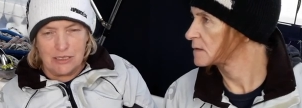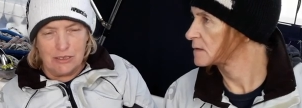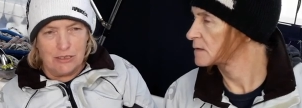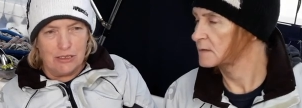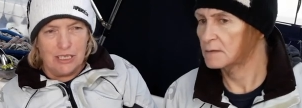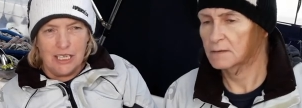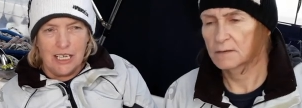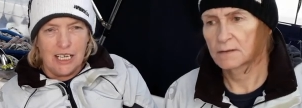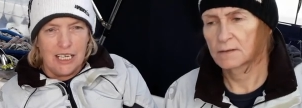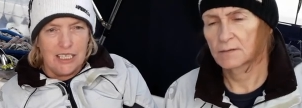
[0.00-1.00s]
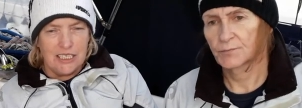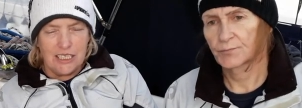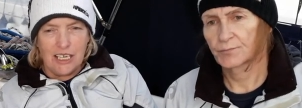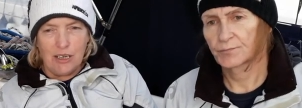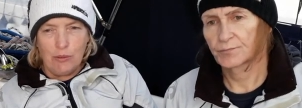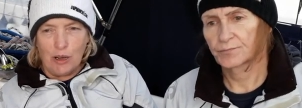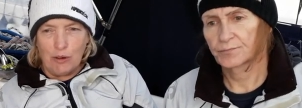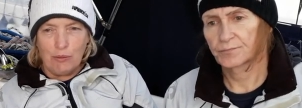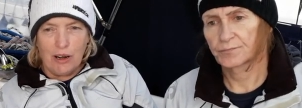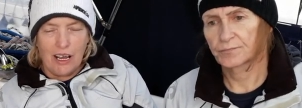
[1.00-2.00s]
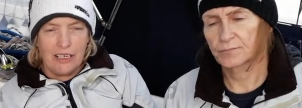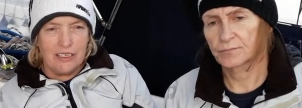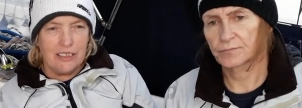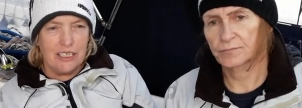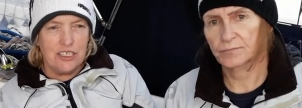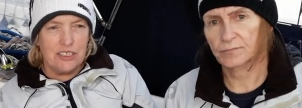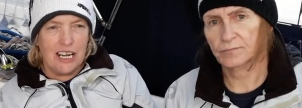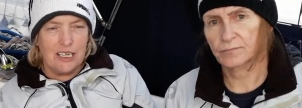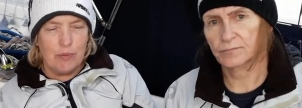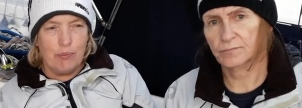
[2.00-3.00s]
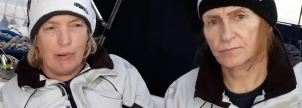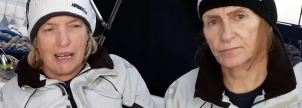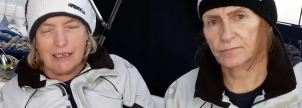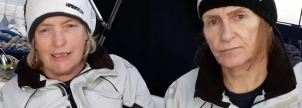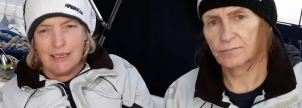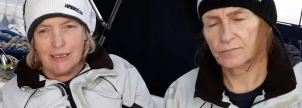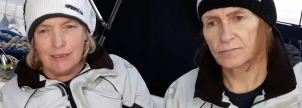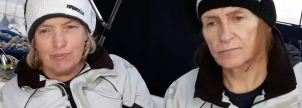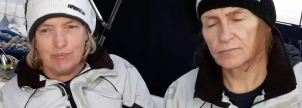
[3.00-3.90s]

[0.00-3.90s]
Speaker 1: thought, do you know what, rather than trying to battle